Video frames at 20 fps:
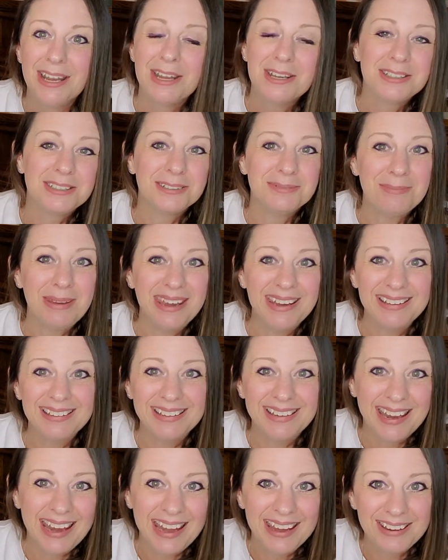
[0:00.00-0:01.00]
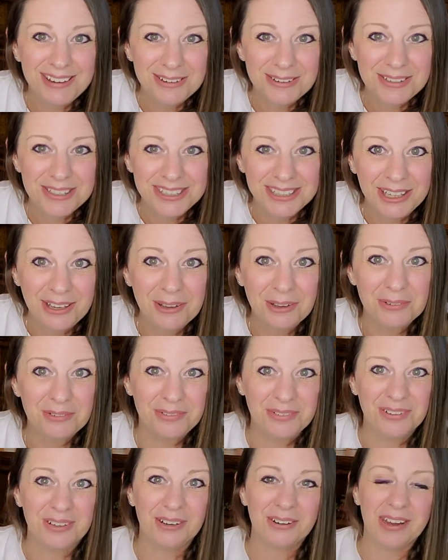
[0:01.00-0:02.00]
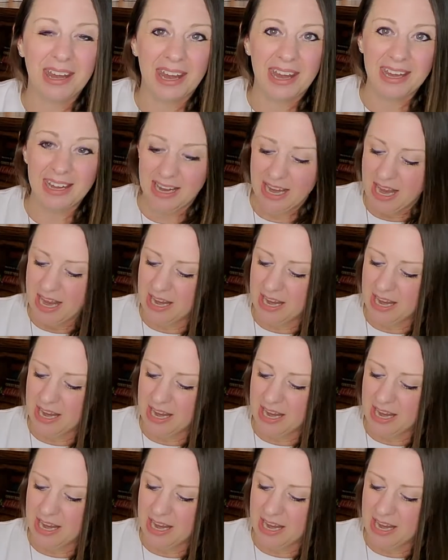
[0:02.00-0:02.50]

to make the cake yourself, okay?